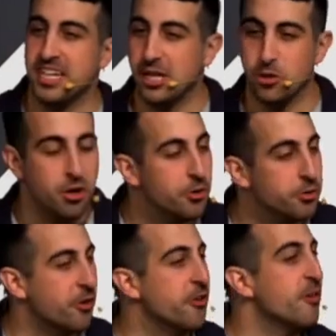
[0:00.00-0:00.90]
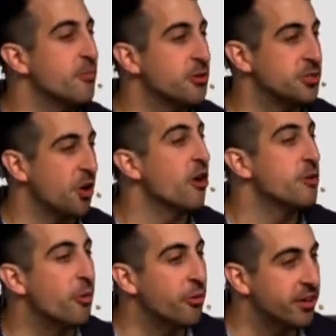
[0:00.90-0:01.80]
growth or numbers aren't
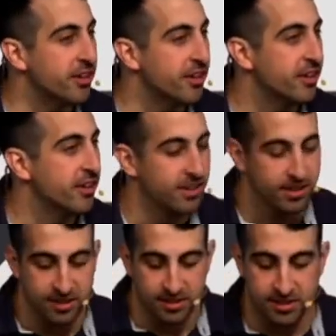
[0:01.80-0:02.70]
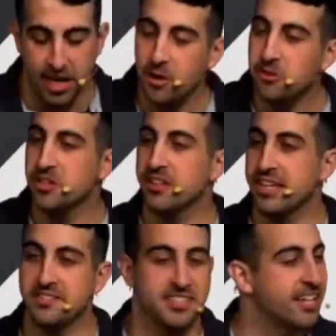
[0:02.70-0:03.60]
important. Healthy things
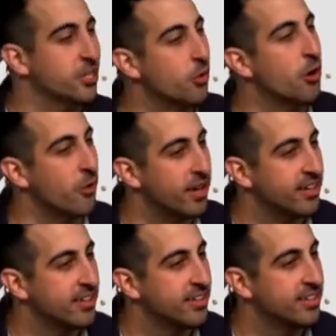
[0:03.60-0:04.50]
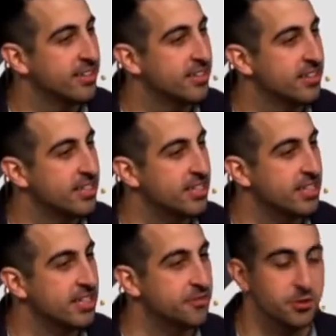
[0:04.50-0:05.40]
tend to grow, right?
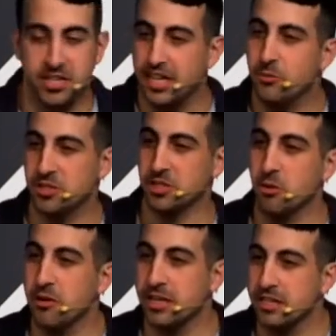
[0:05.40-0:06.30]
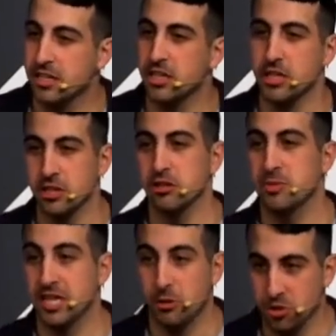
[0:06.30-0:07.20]
if your kid wasn't growing, you'd be
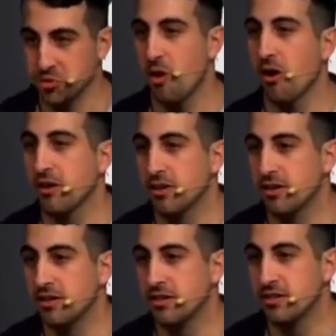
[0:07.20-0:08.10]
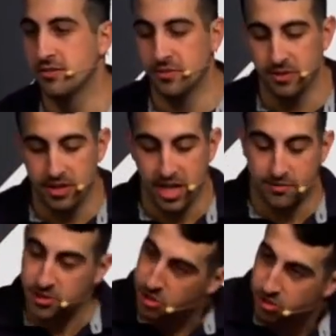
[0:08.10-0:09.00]
like, what's wrong? And if a
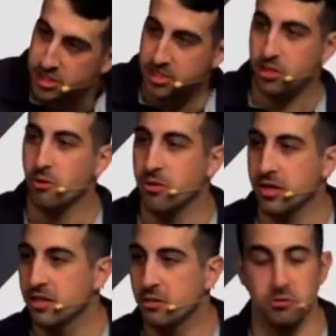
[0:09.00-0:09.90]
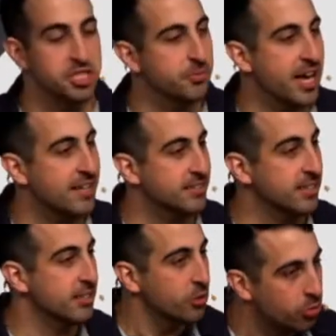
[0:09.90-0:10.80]
church isn't growing, we should be asking,
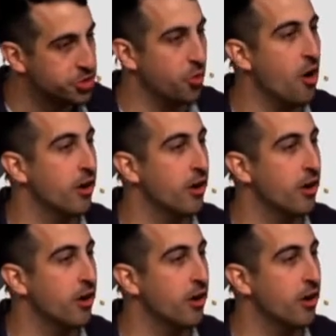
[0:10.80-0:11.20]
what's wrong?